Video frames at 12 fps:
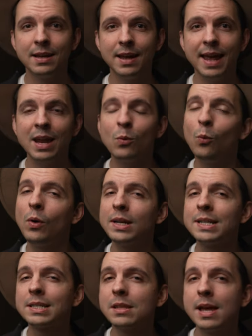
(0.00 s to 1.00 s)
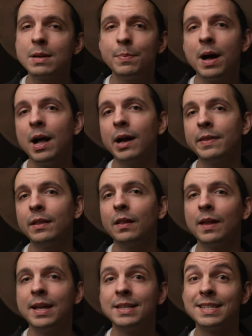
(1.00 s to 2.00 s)
and what it's like behind the
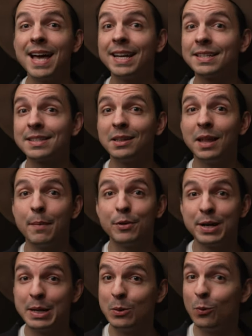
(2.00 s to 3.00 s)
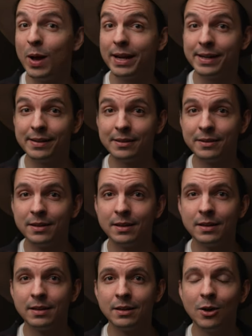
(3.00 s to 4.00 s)
lens at a celebrity wedding.
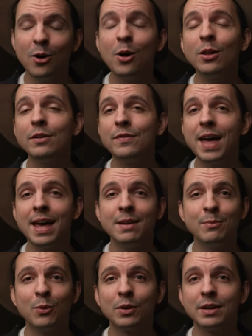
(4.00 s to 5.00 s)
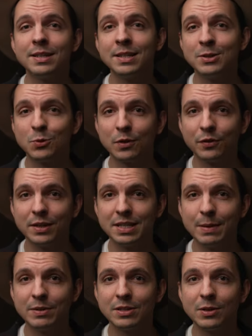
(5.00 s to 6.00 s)
All of that and more is in store for this
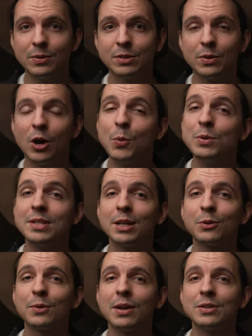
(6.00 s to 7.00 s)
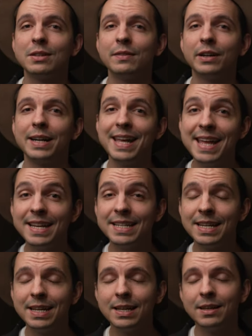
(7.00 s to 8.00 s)
episode, so I hope you stick around to the very end.
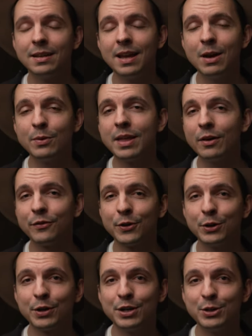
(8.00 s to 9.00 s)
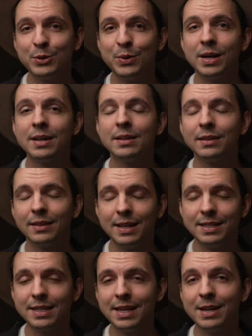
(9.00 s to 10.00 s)
And without further ado, let's
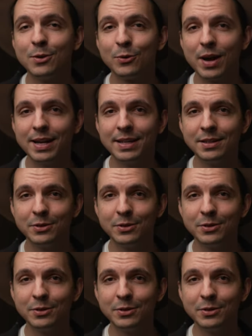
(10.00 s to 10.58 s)
get right into